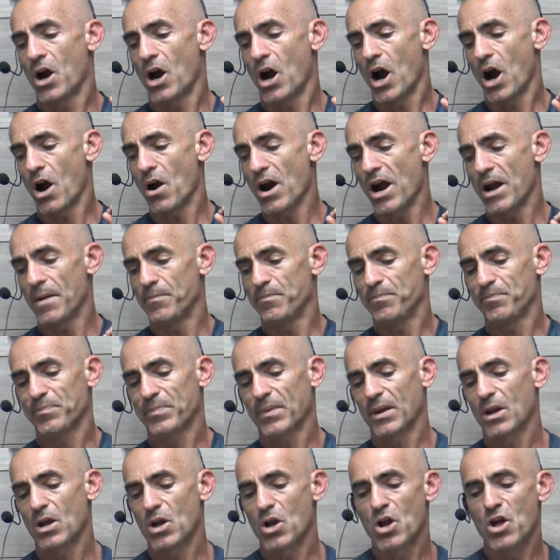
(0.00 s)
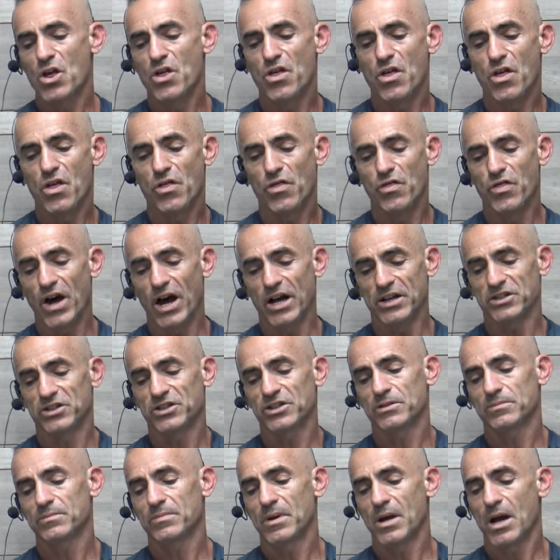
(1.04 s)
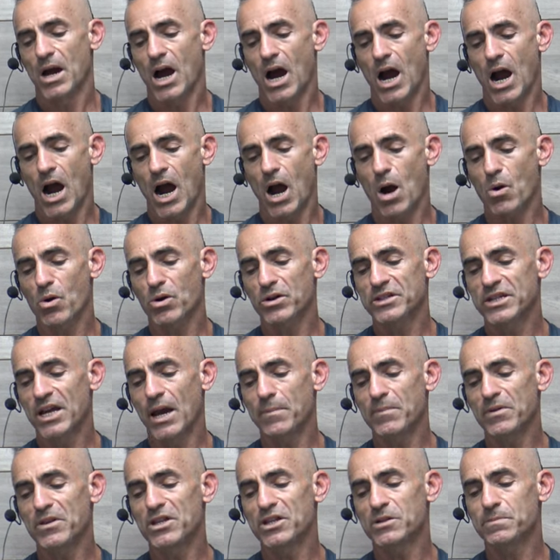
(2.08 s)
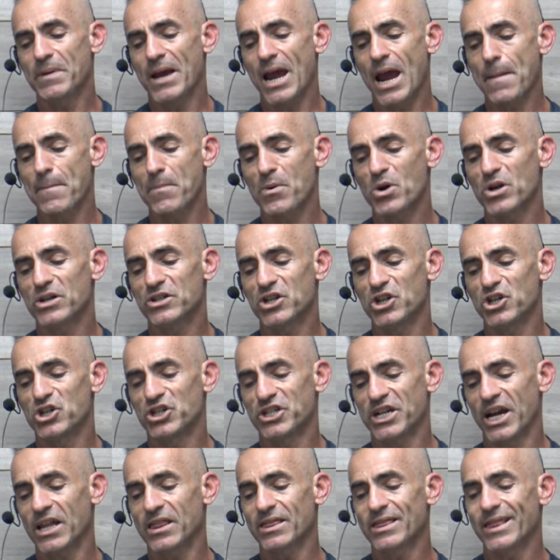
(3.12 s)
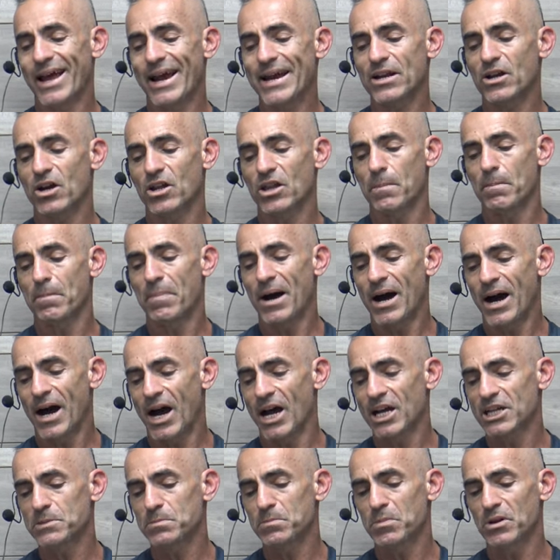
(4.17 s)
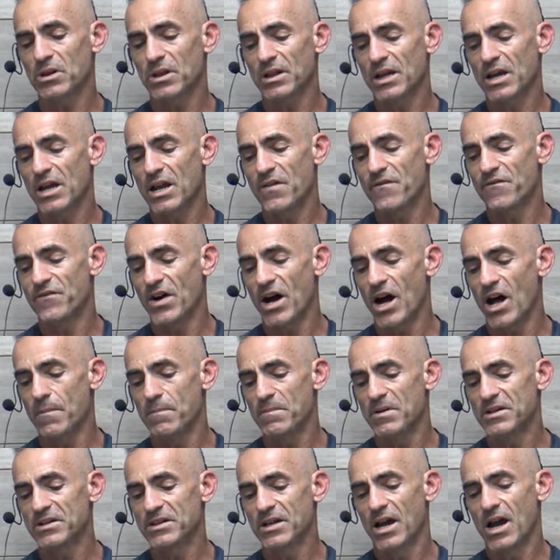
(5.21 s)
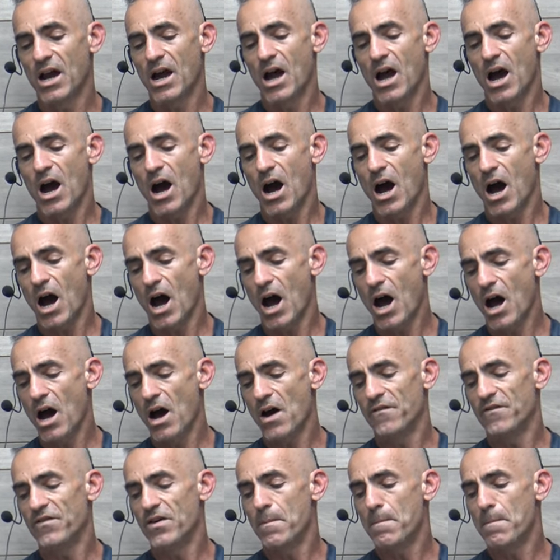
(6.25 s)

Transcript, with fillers: All right. Thus, our attempt in this paper is to shed light on the possible involvement of